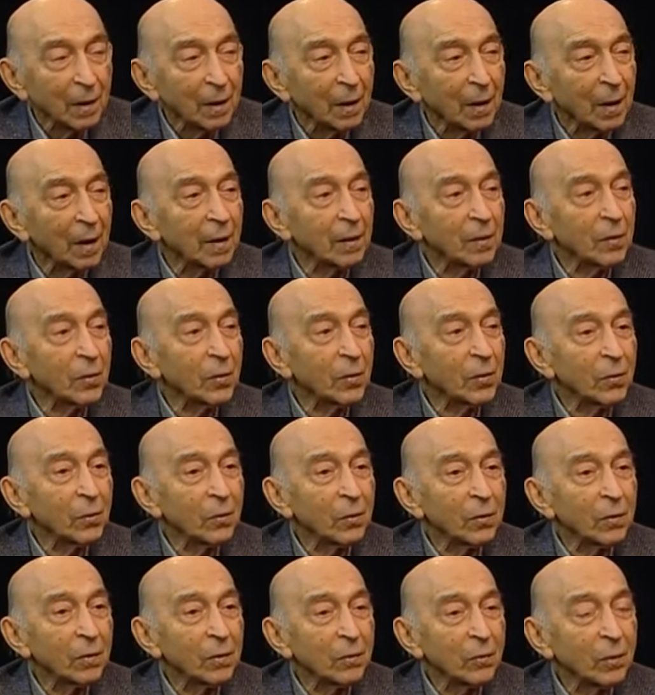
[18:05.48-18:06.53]
And you,
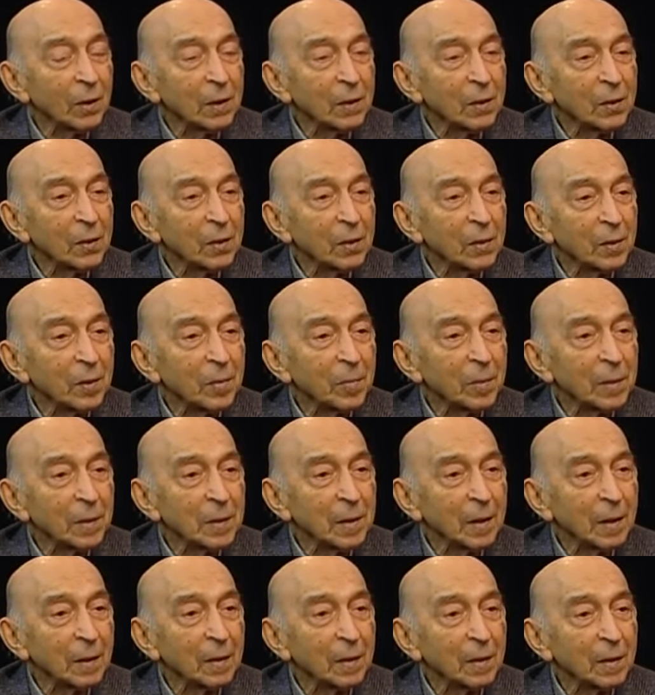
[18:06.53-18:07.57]
once
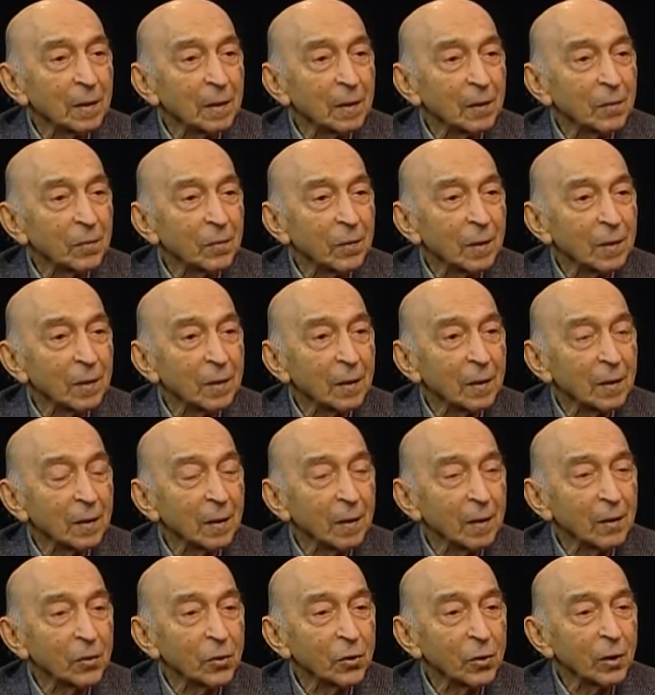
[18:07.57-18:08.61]
represented in fuzzy
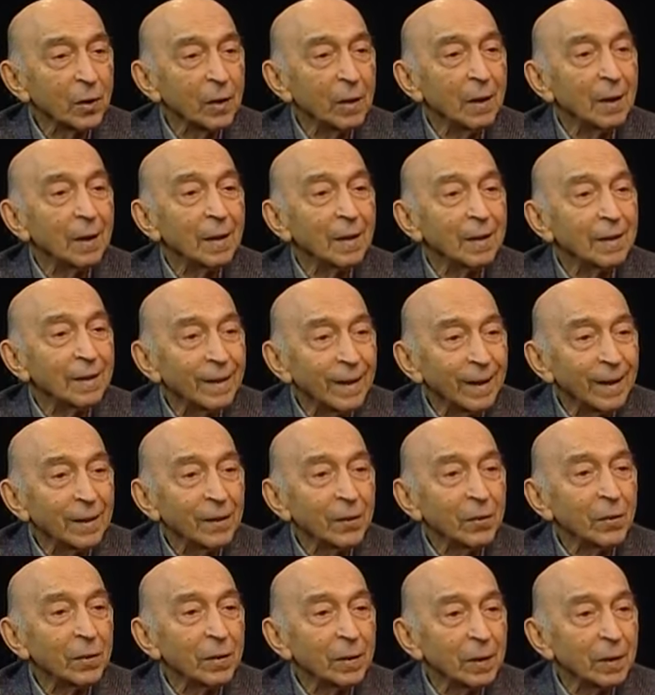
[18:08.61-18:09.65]
logic, then
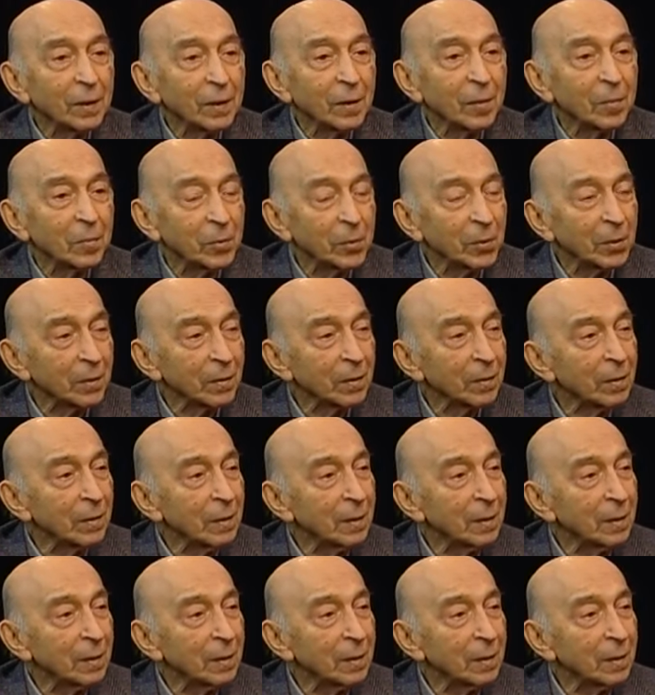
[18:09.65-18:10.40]
you can compute.